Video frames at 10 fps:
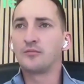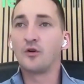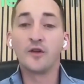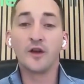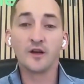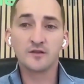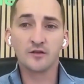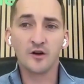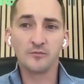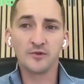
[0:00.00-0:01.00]
products
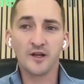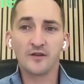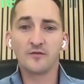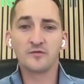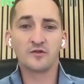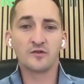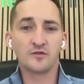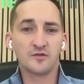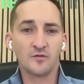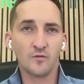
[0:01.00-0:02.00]
on our platforms,
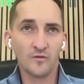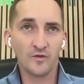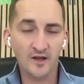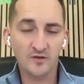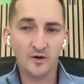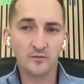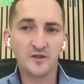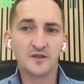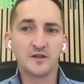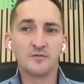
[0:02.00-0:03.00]
because that's where
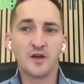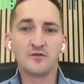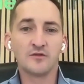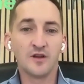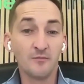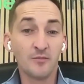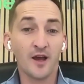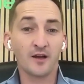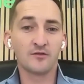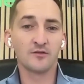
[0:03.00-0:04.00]
we see major
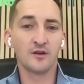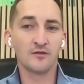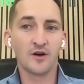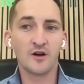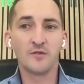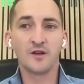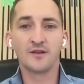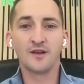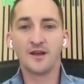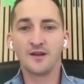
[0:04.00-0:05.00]
impact to the
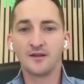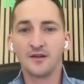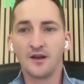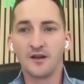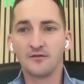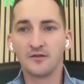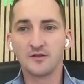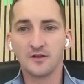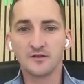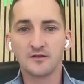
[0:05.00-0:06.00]
environment and
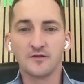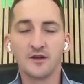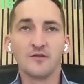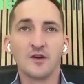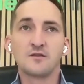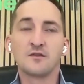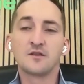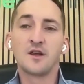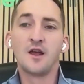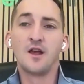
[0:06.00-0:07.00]
results of the
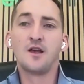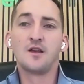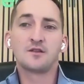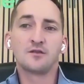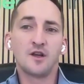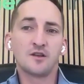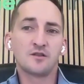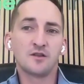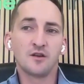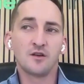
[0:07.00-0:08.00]
investors. So
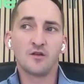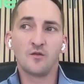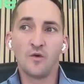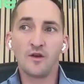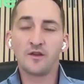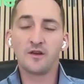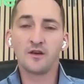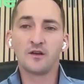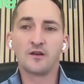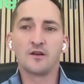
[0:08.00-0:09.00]
that's one
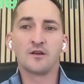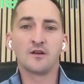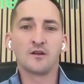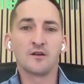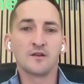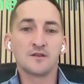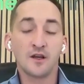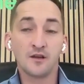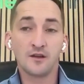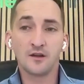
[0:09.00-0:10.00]
thing.
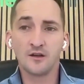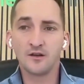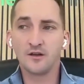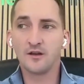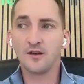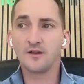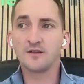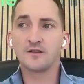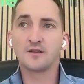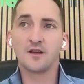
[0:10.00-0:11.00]
Second thing,
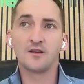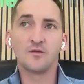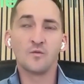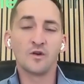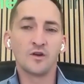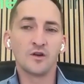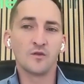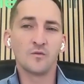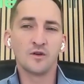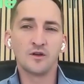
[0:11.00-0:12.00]
as I said,
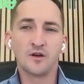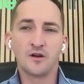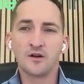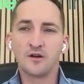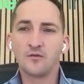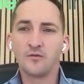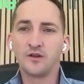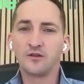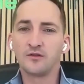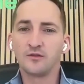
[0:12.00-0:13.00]
we are
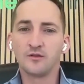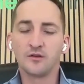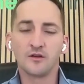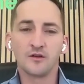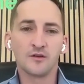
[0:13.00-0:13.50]
willing to